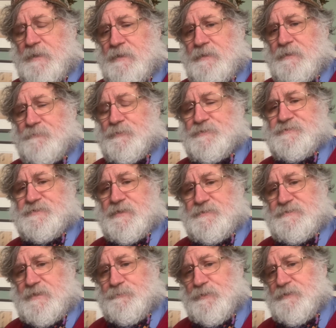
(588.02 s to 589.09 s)
if one
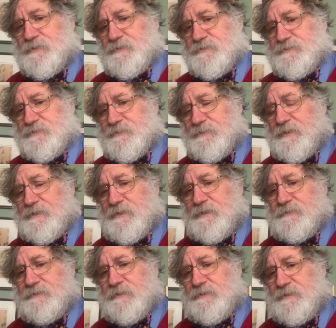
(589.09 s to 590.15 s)
stands up
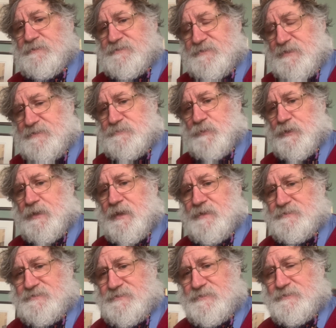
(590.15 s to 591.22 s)
and says one
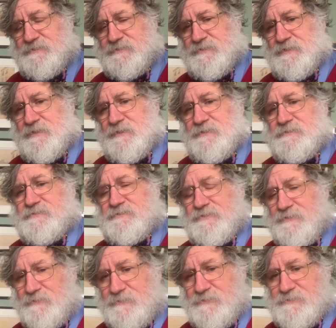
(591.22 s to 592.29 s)
has these
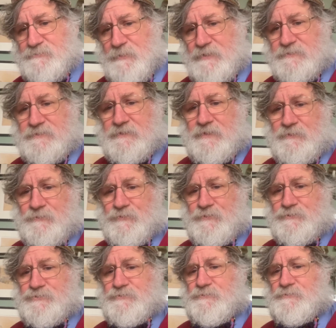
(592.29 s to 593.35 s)
serious mental health
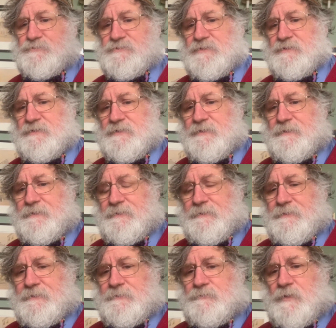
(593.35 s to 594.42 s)
issues,
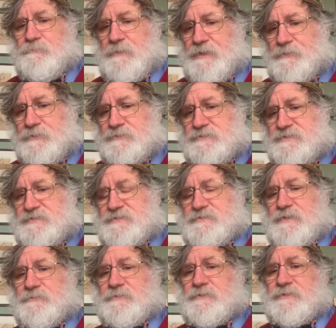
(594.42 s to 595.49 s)
one may not
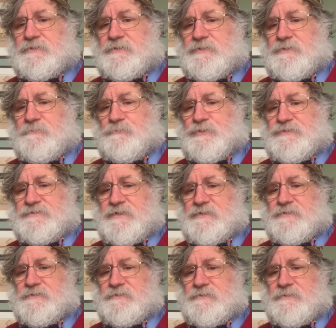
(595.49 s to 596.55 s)
necessarily be
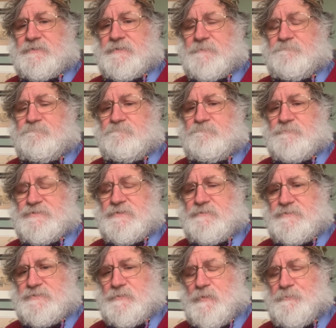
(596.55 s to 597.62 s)
taken
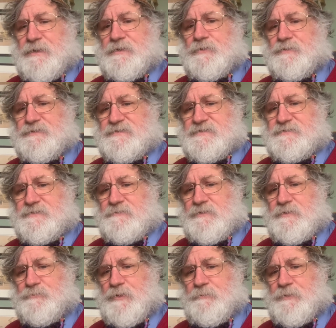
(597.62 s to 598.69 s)
seriously. One may not necessarily
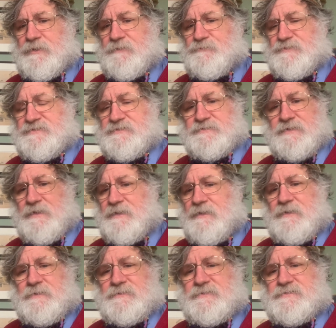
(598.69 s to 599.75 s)
be believed. This
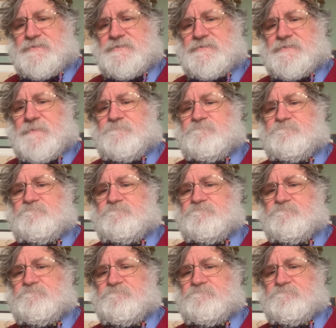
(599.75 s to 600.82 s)
is
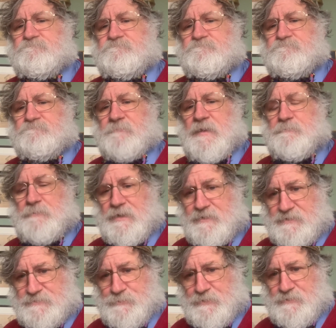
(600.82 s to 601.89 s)
in my
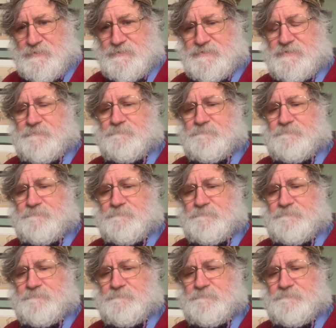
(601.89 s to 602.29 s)
experience,